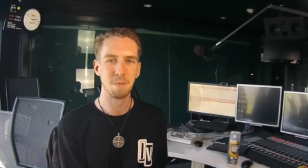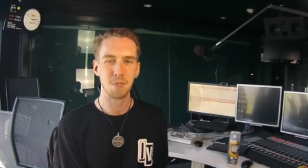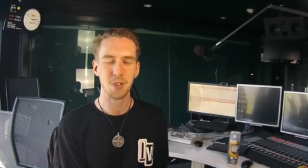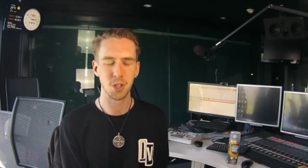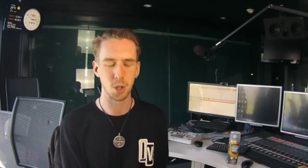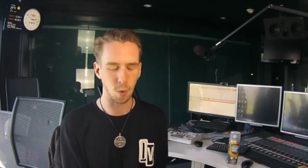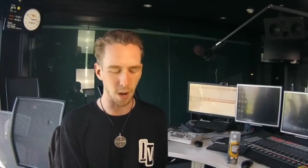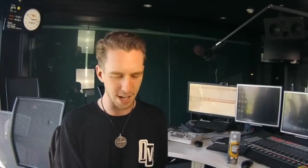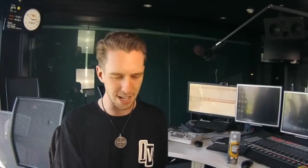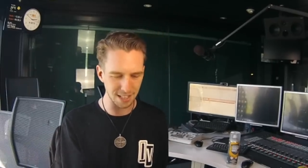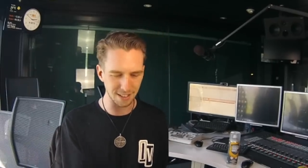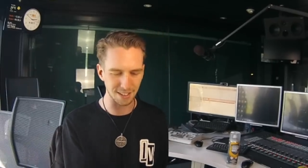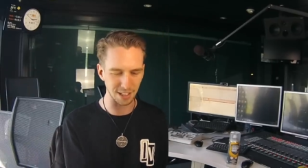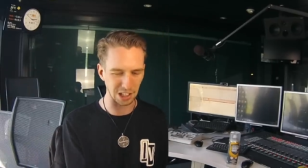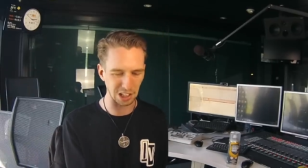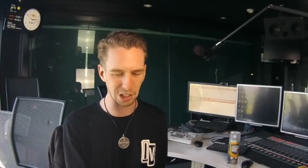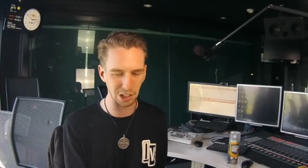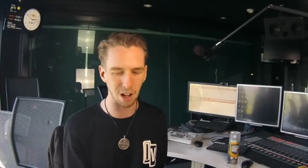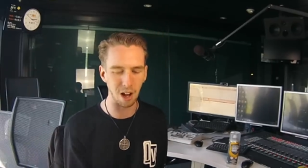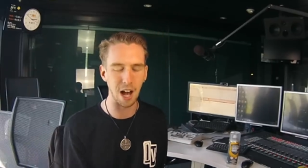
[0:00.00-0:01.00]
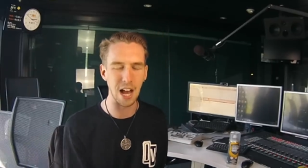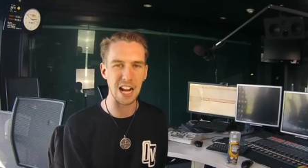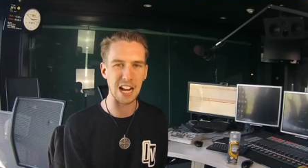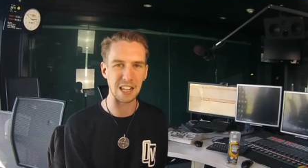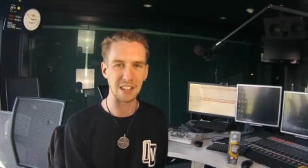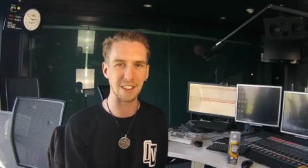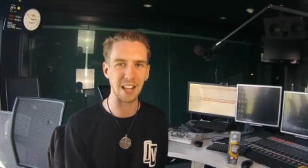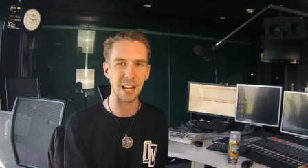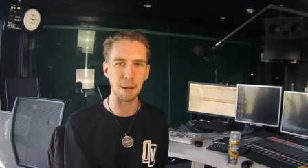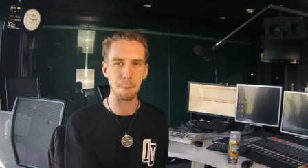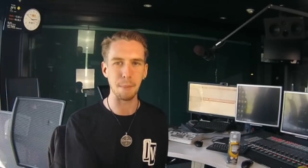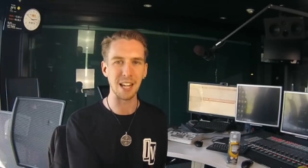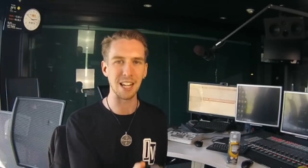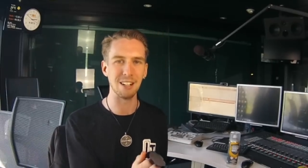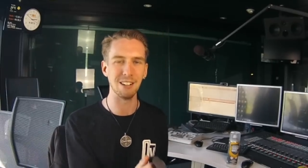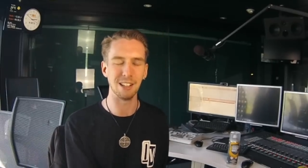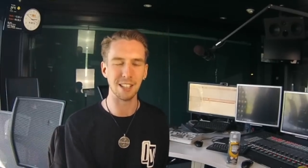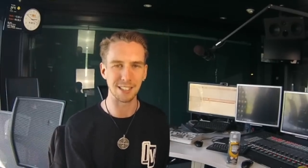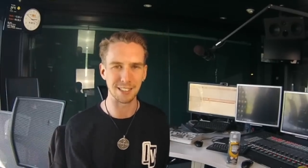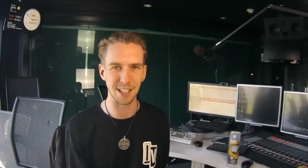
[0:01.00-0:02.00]
So I hit decline and they
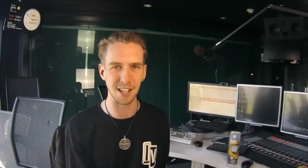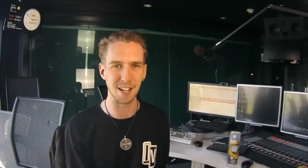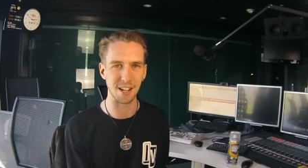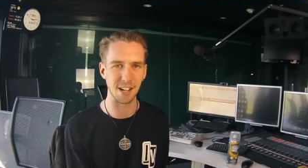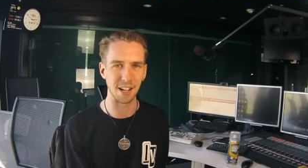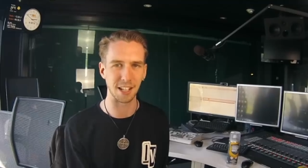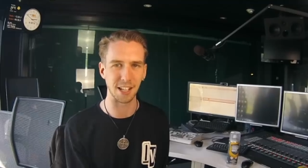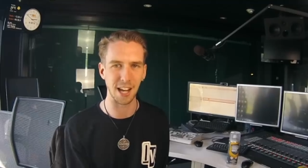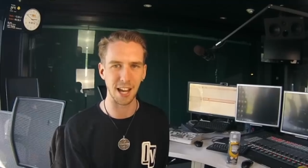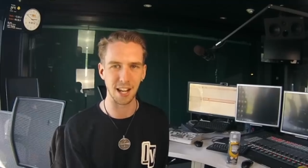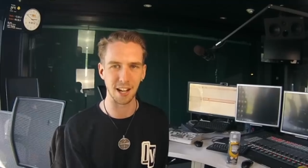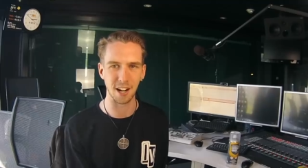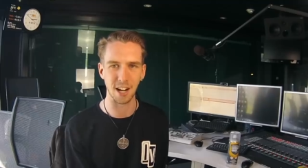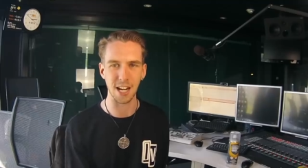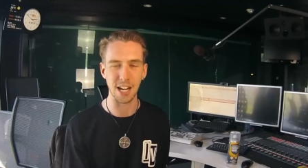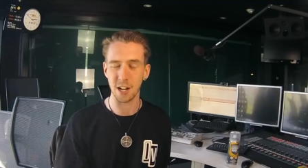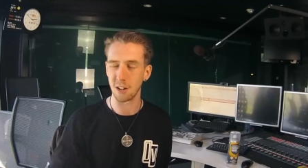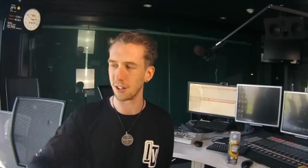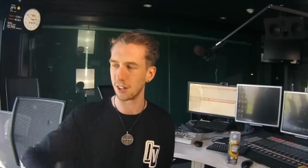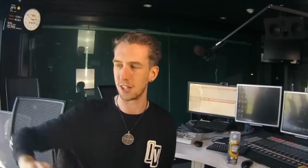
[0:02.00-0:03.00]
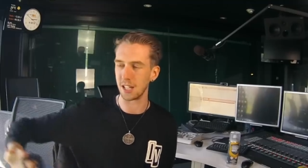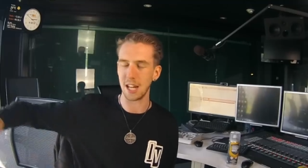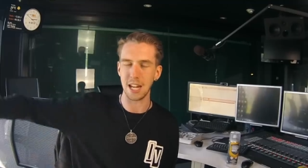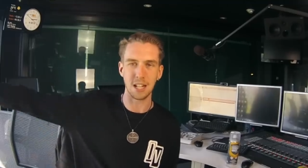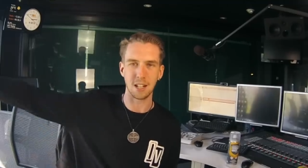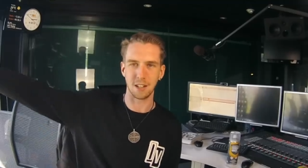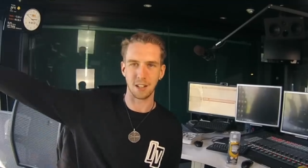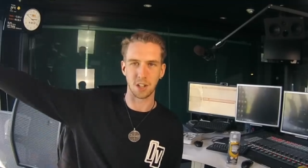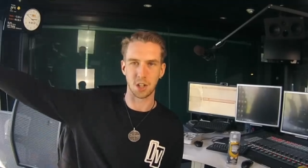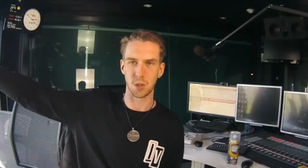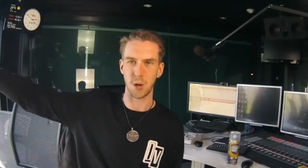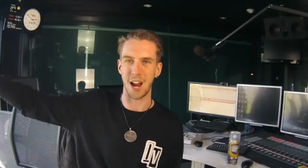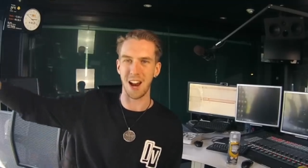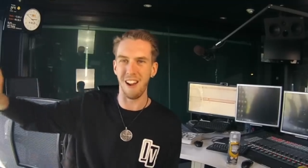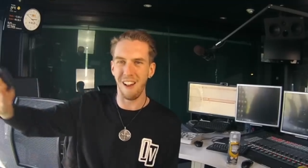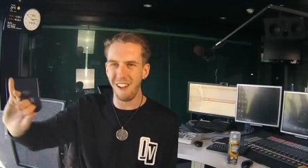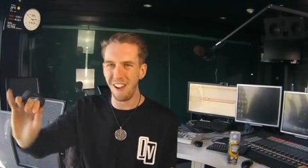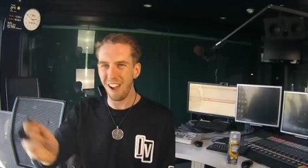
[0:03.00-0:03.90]
immediately send it again and I hear at the end of the train,